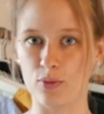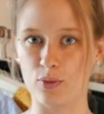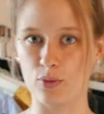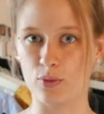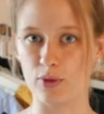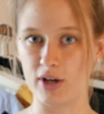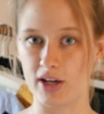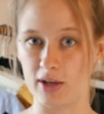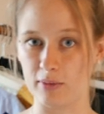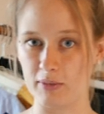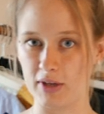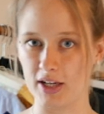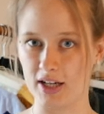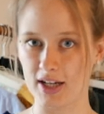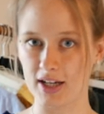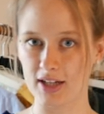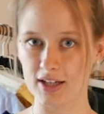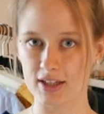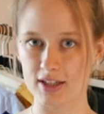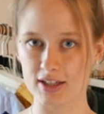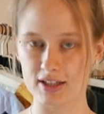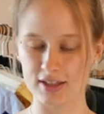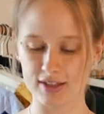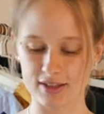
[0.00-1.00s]
wearing my
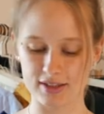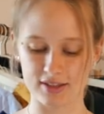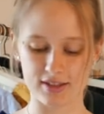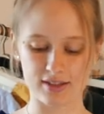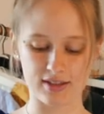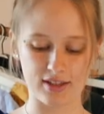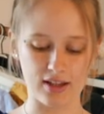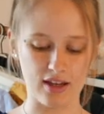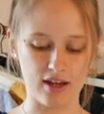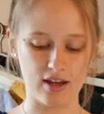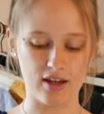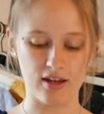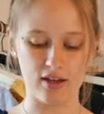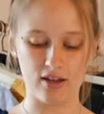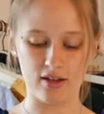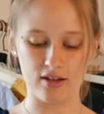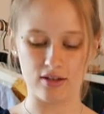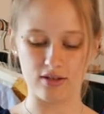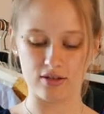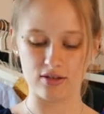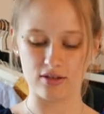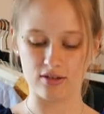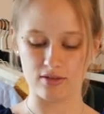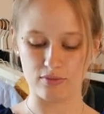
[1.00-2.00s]
necklace and
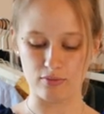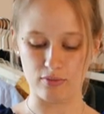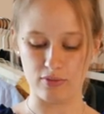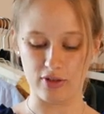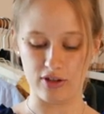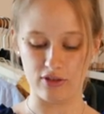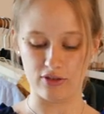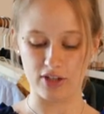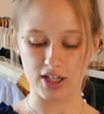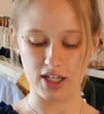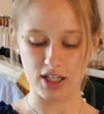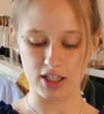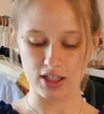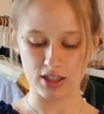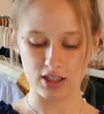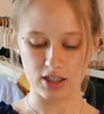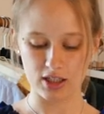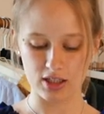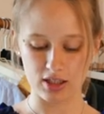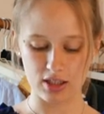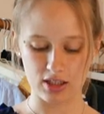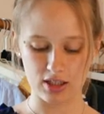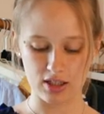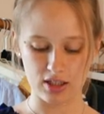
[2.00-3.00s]
my ring.
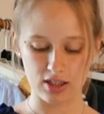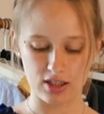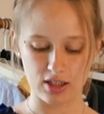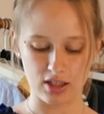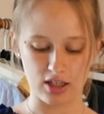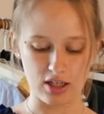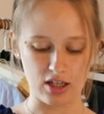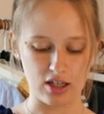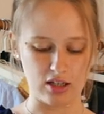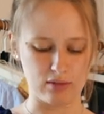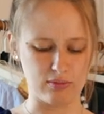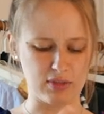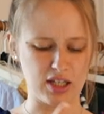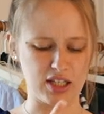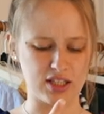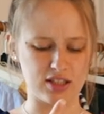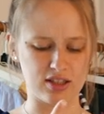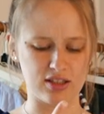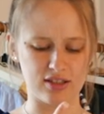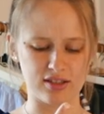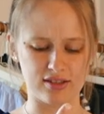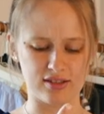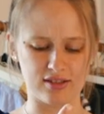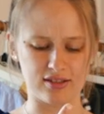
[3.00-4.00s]
I made
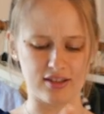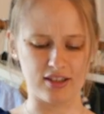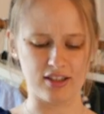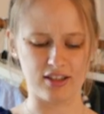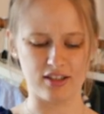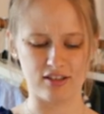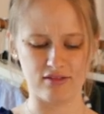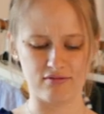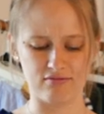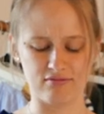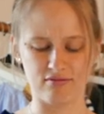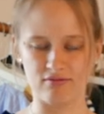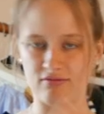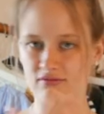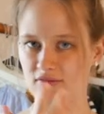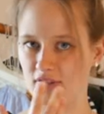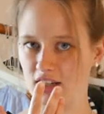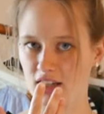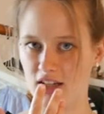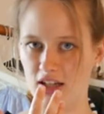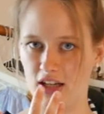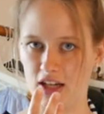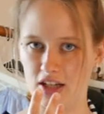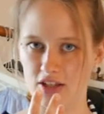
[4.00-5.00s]
this like
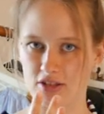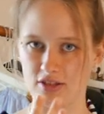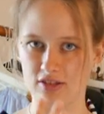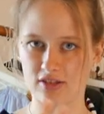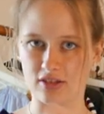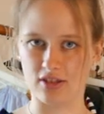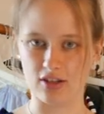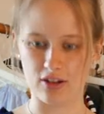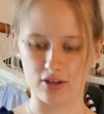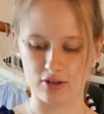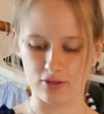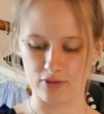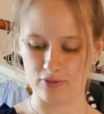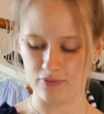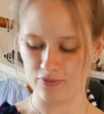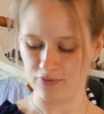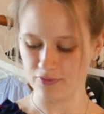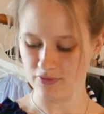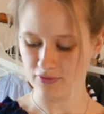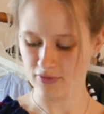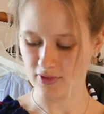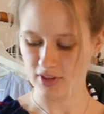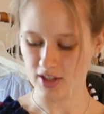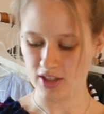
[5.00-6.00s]
ages ago.
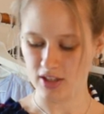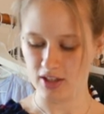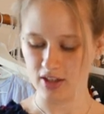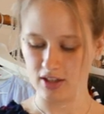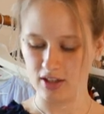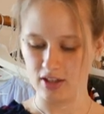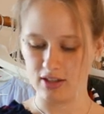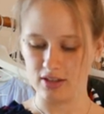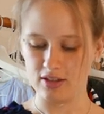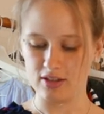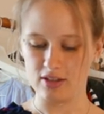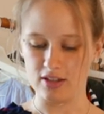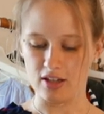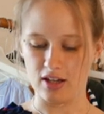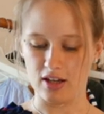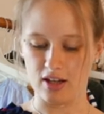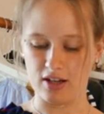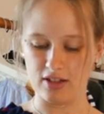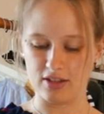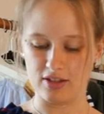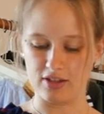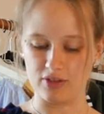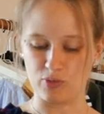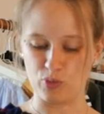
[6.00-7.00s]

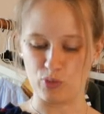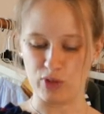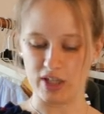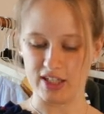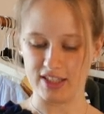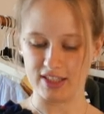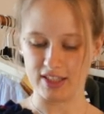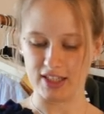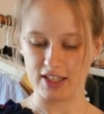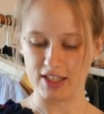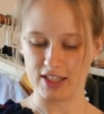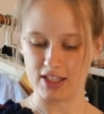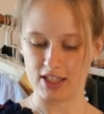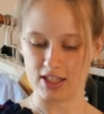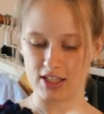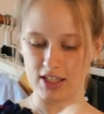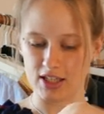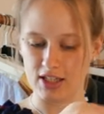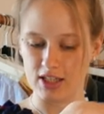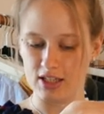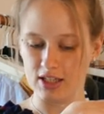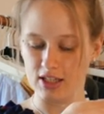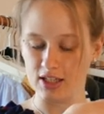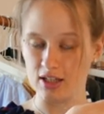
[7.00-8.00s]
This bracelet
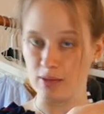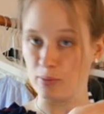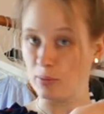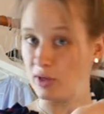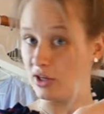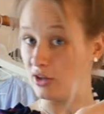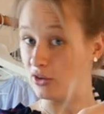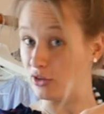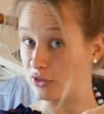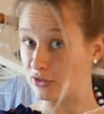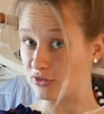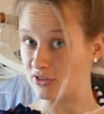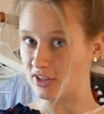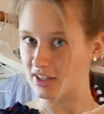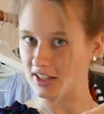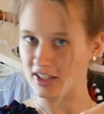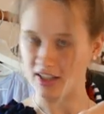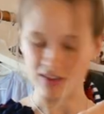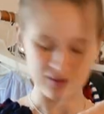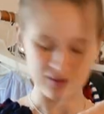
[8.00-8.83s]
my girlfriend gave